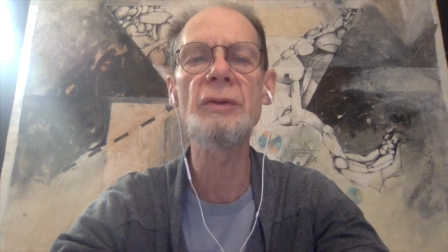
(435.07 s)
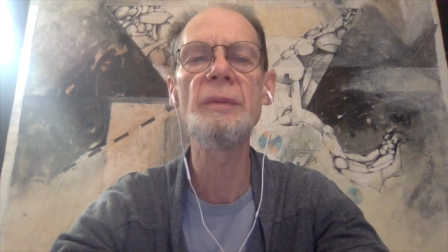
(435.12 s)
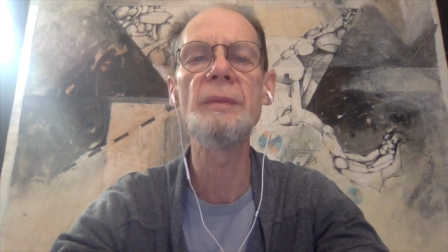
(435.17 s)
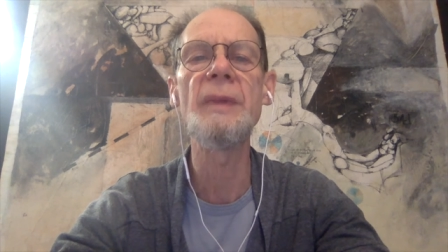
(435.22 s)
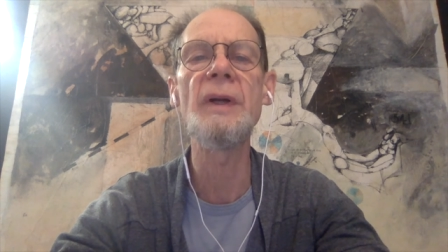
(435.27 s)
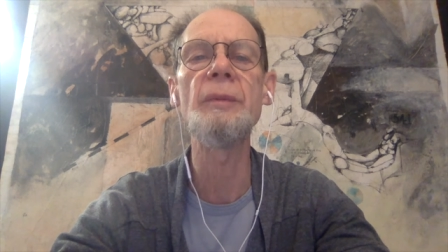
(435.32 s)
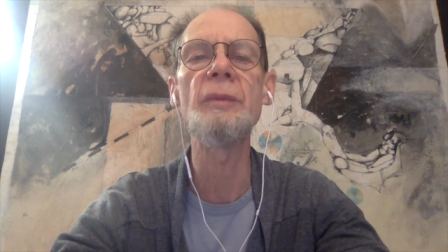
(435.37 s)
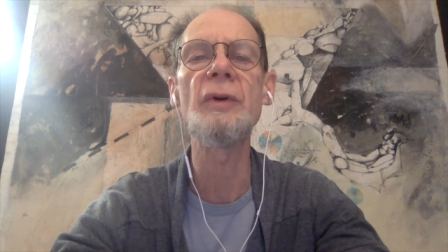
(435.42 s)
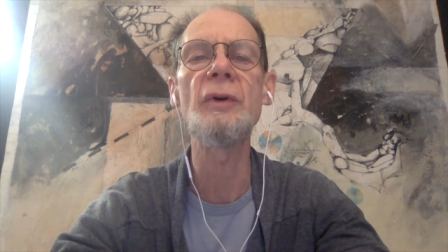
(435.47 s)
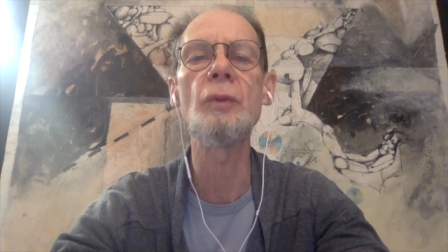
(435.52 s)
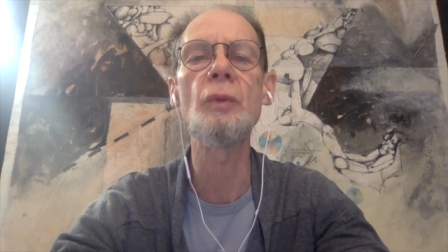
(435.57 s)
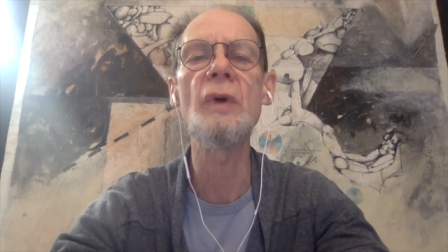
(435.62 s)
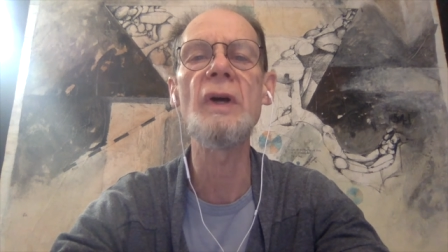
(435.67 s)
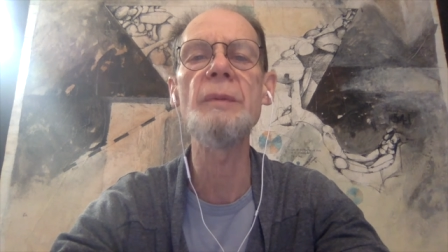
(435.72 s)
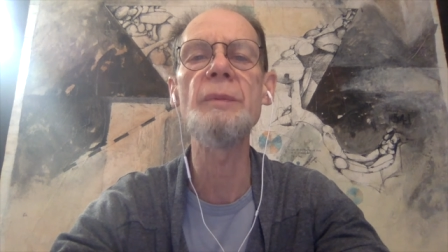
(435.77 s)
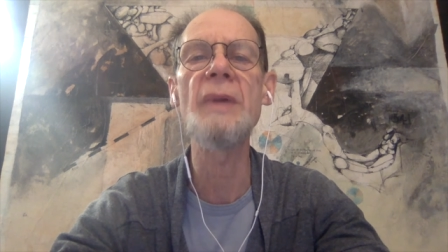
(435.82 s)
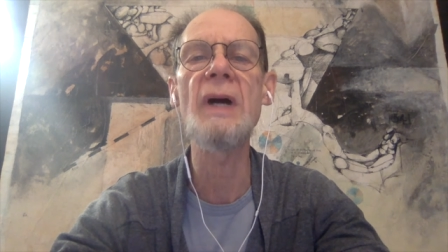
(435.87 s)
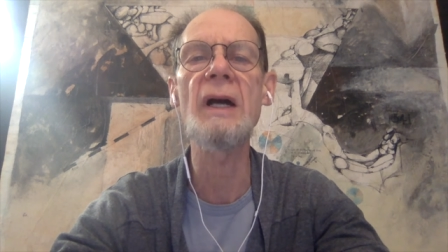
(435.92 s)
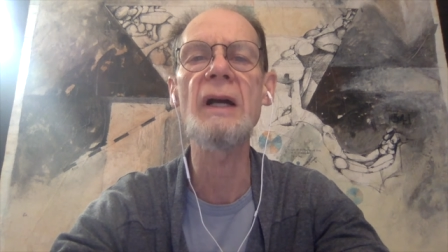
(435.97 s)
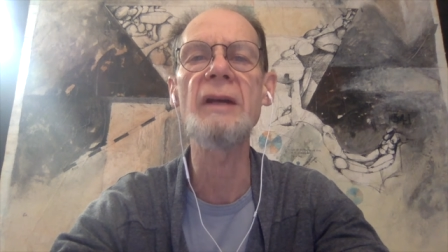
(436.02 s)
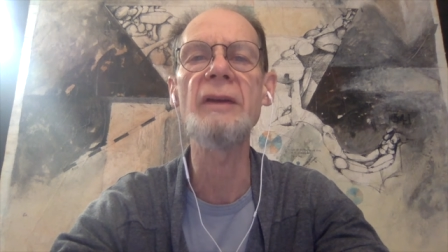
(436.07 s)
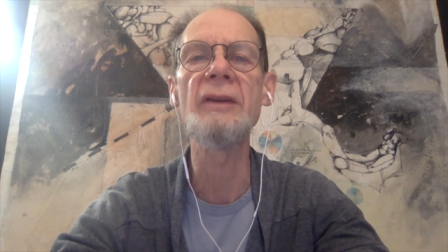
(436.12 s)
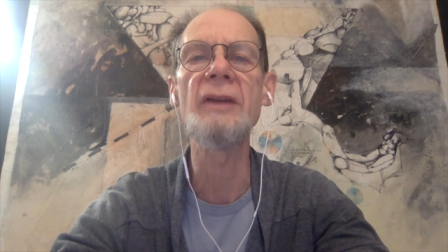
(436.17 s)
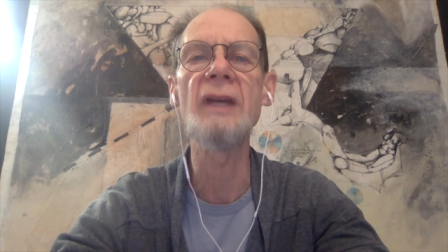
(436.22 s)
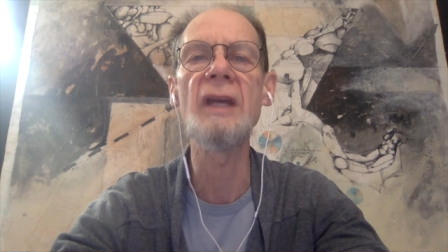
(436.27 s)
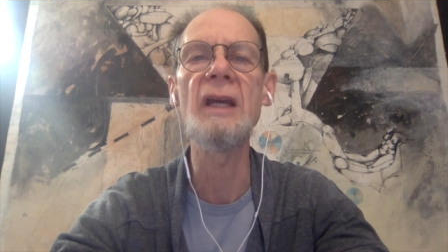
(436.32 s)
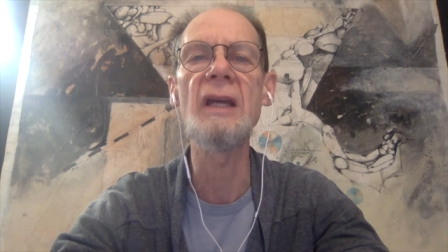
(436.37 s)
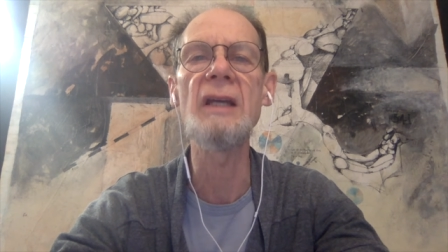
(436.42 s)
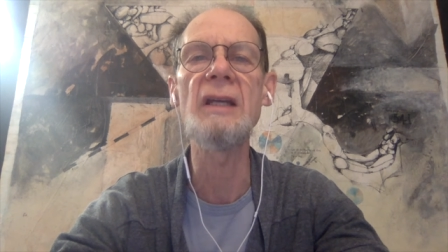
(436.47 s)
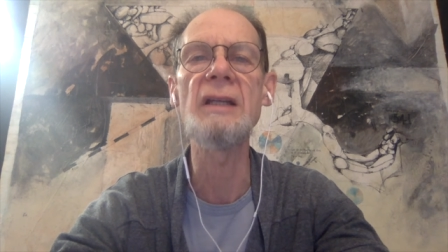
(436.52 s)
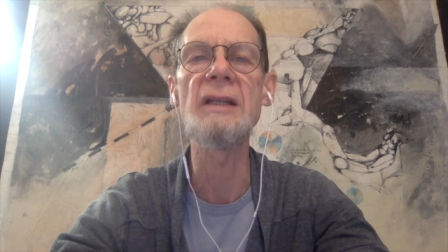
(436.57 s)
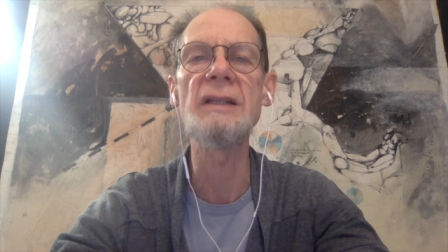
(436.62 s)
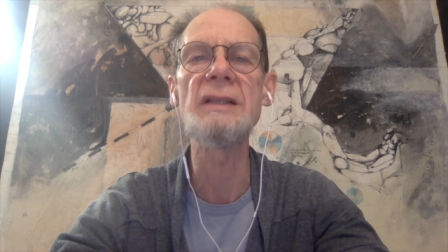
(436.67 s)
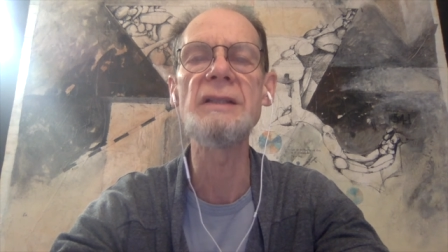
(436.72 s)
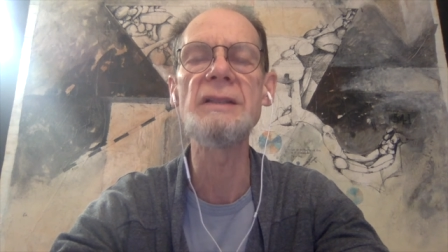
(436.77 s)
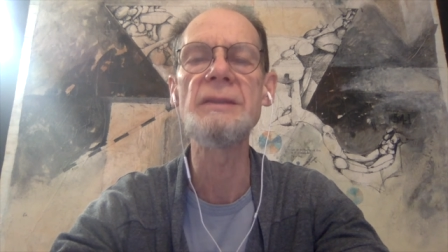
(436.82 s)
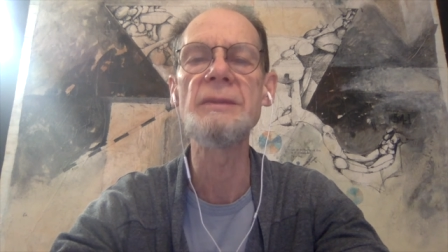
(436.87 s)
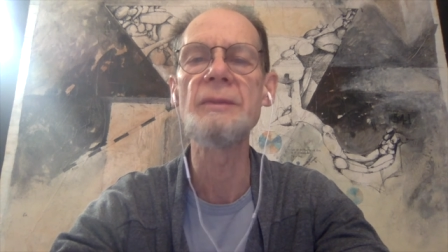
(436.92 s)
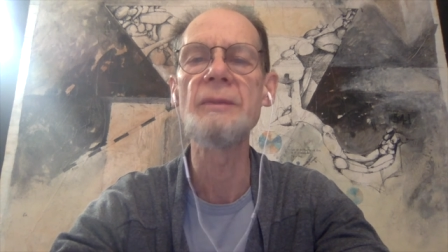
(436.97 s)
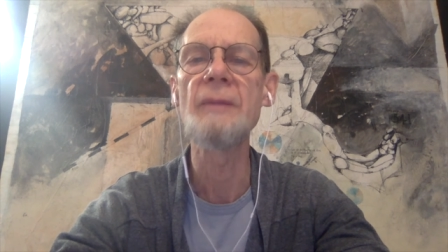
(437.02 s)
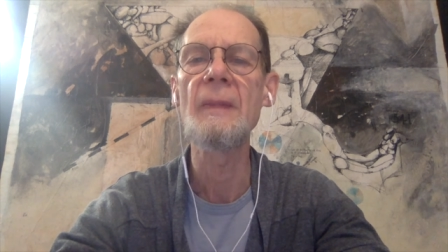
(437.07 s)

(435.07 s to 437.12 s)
remember way back in the 80s,